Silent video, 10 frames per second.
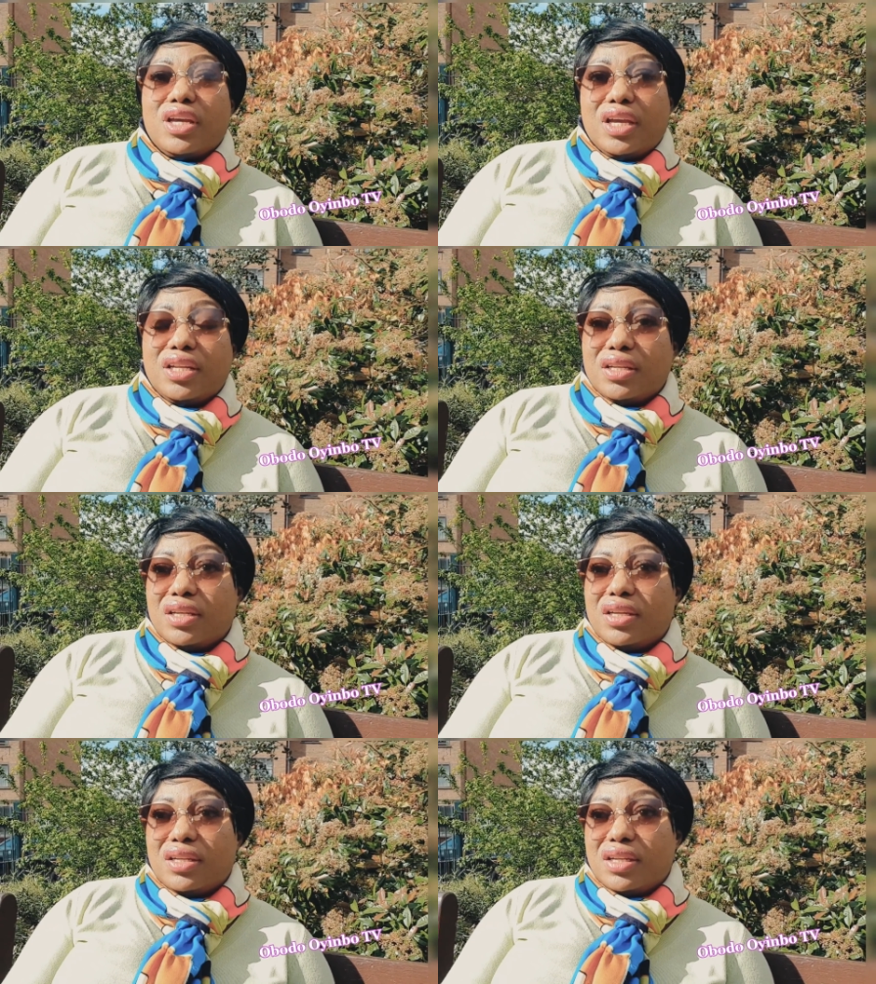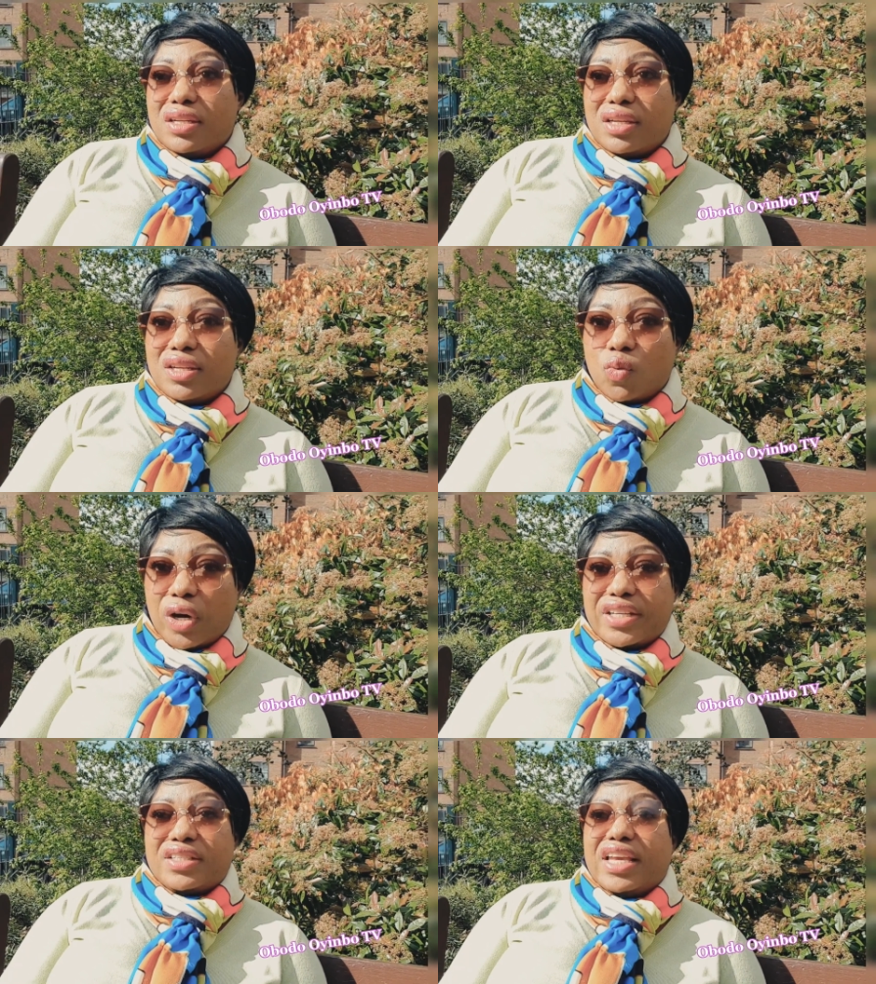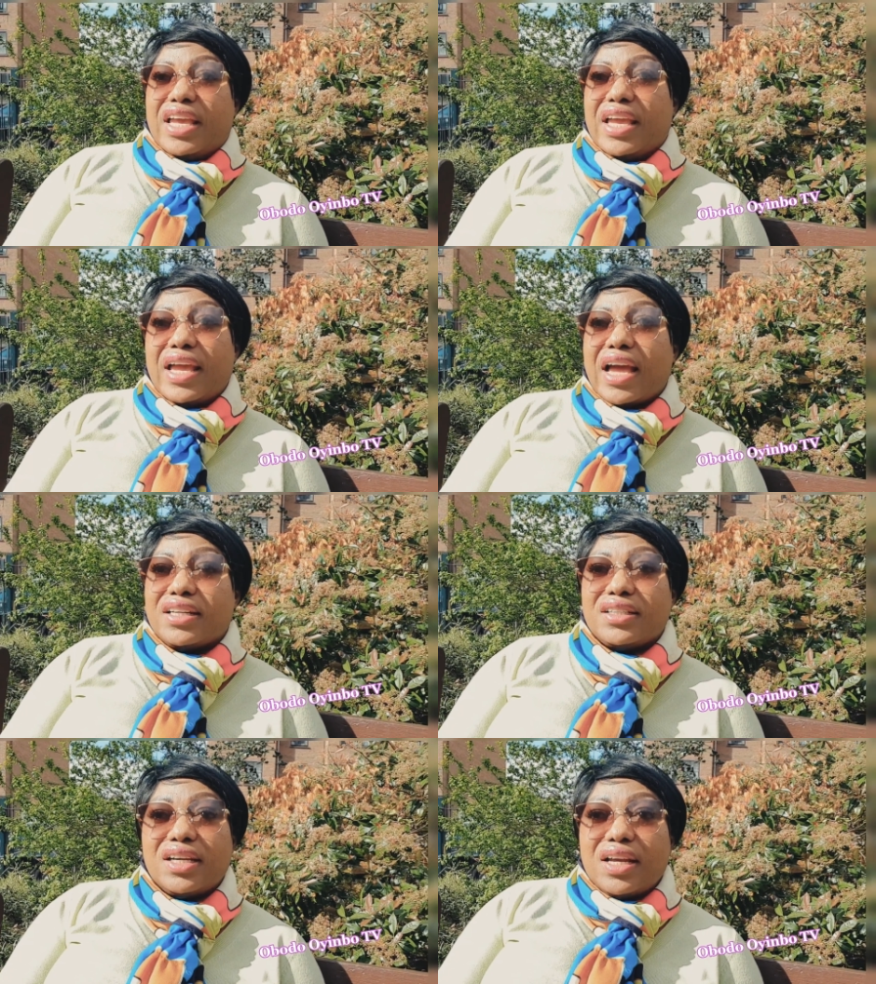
in the West here. And